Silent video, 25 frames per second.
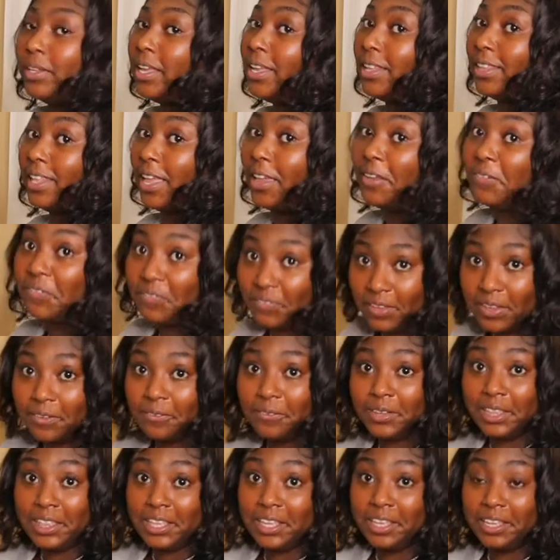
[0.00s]
They fit
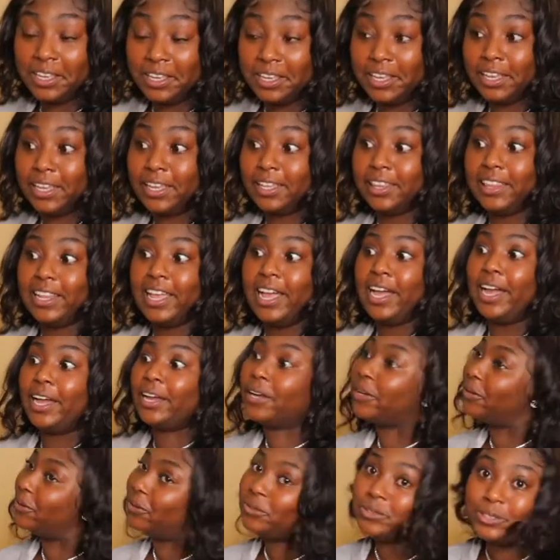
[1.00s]
really good.
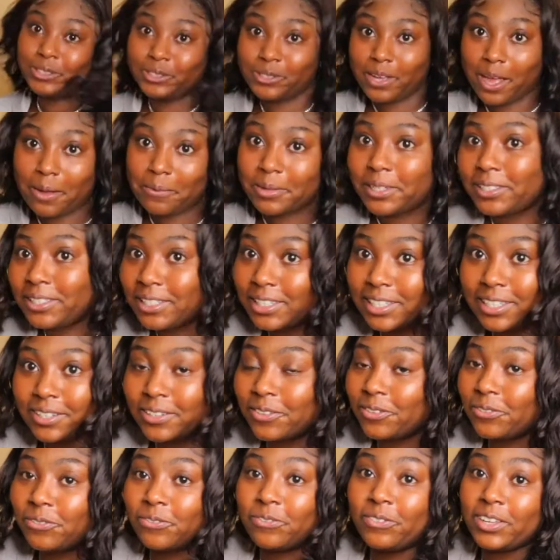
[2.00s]
Like, who knew I would fit
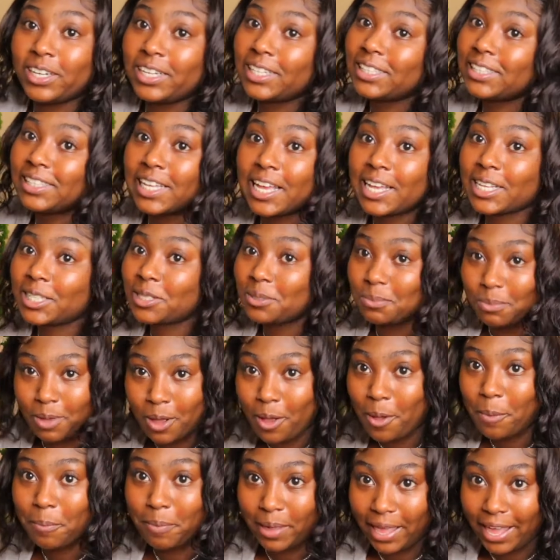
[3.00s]
a size
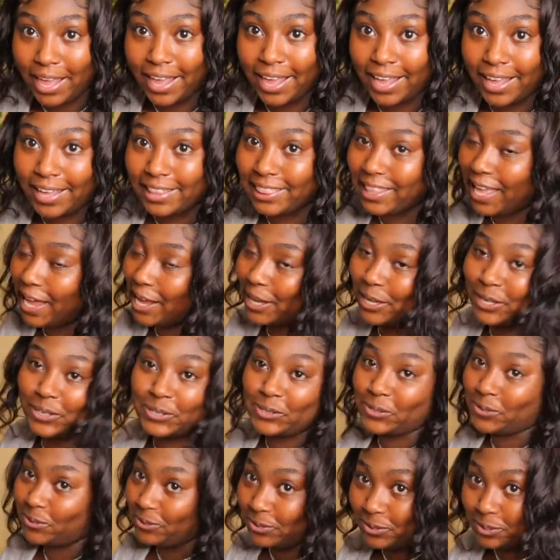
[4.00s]
small pant? Like,
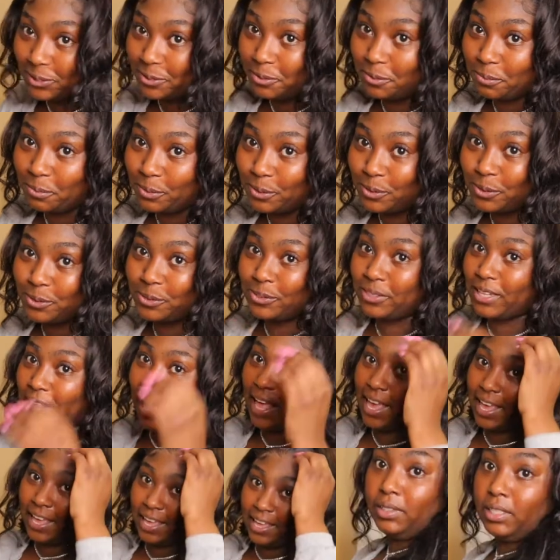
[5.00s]
who knew, boo?
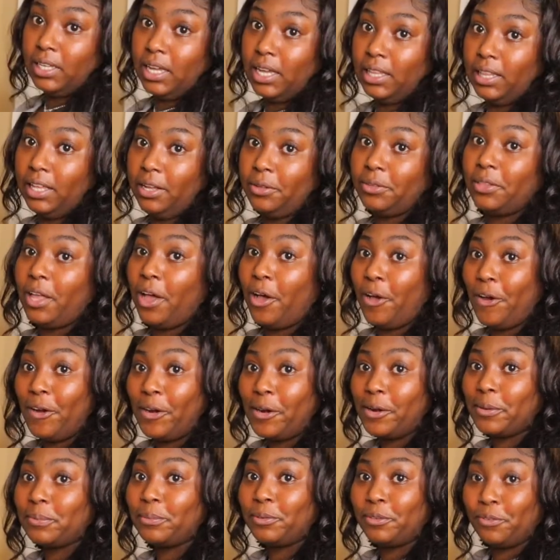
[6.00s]
Like, hello. The
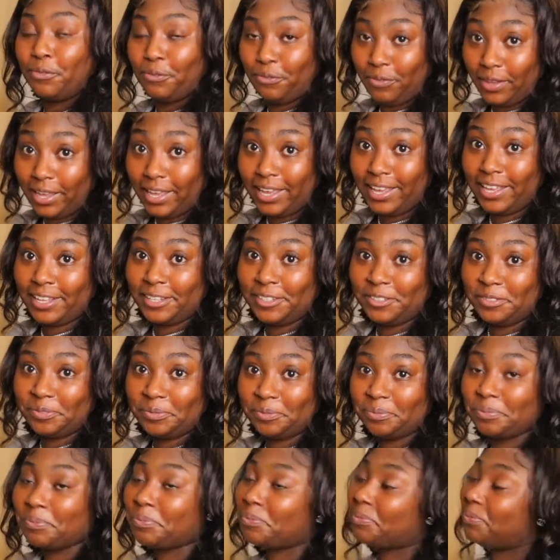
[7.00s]
arms fit.
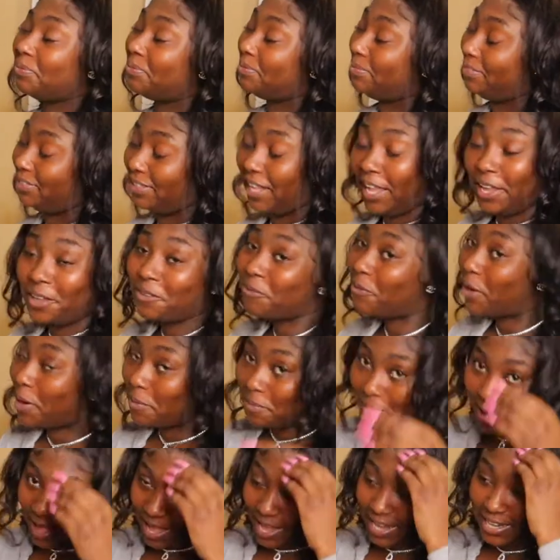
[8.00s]
Thank you very
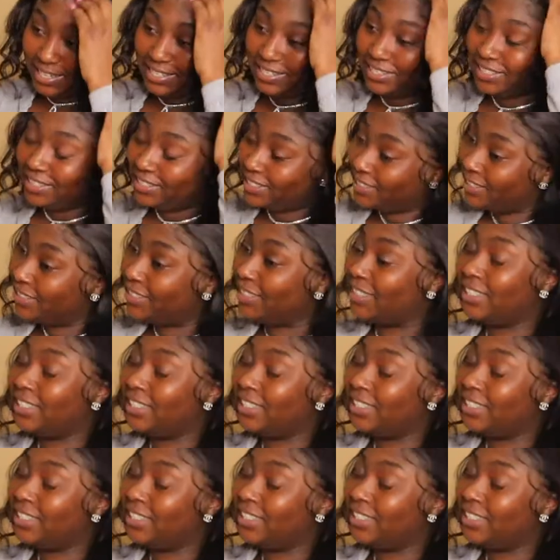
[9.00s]
much.